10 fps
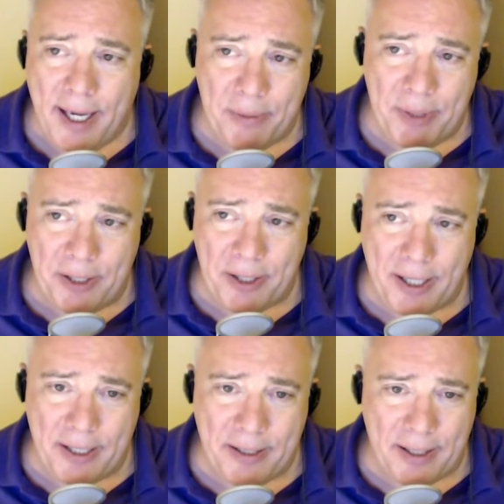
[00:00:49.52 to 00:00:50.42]
And when you
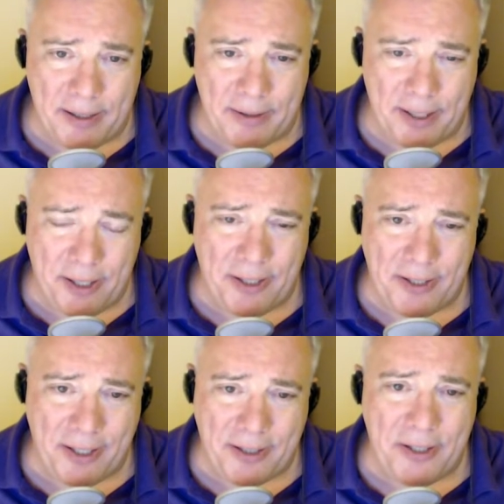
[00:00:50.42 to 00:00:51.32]
look at uh, digital
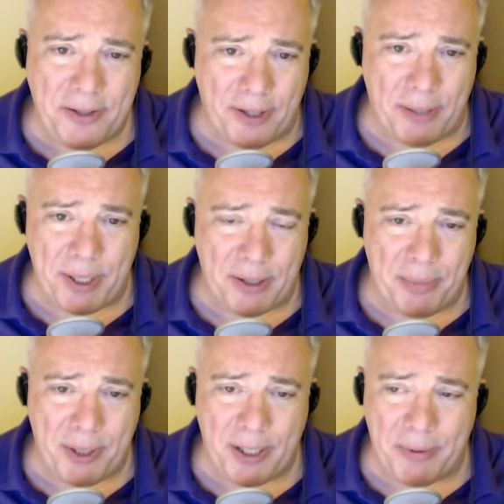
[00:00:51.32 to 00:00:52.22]
assistants or ambient
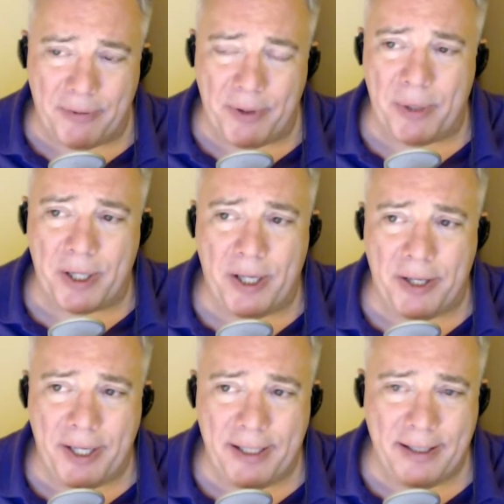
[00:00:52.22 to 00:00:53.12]
computing, whatever you want to
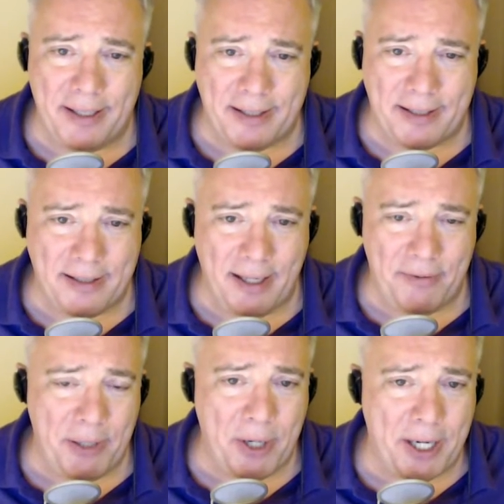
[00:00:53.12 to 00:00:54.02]
call that, it's
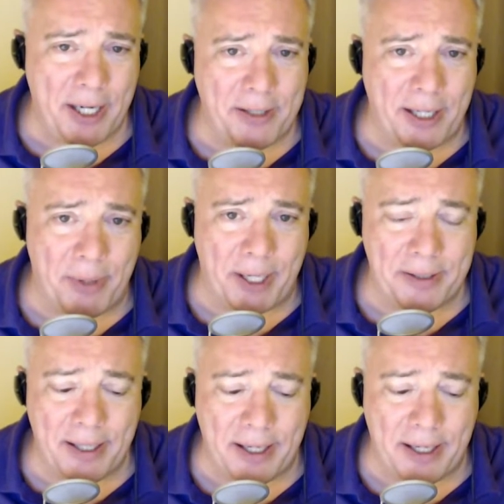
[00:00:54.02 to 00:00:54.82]
not really working out that way.